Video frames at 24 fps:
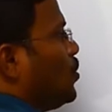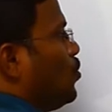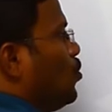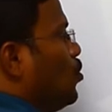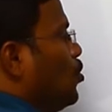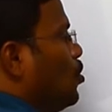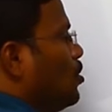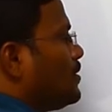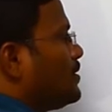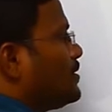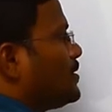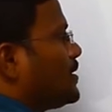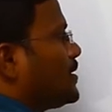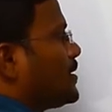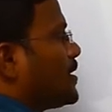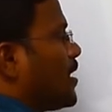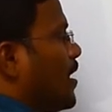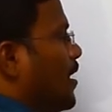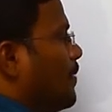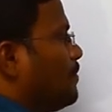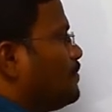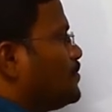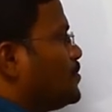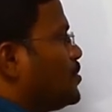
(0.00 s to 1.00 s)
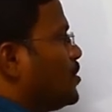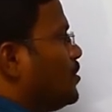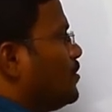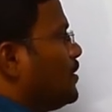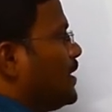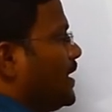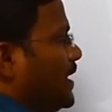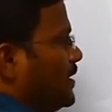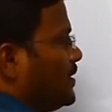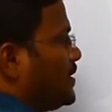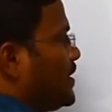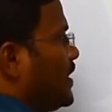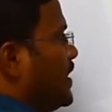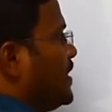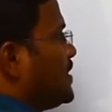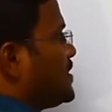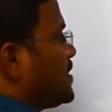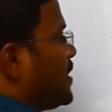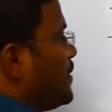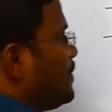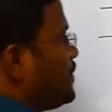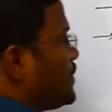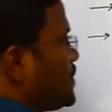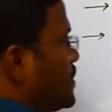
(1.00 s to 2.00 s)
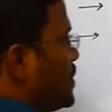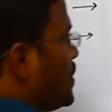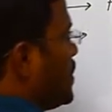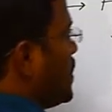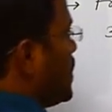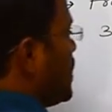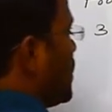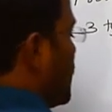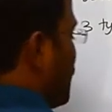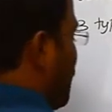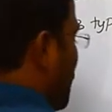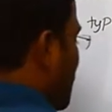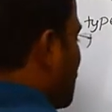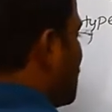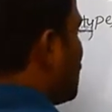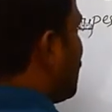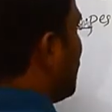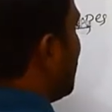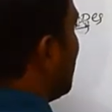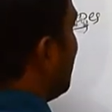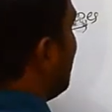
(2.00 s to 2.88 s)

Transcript: ore observed in three steps. The first one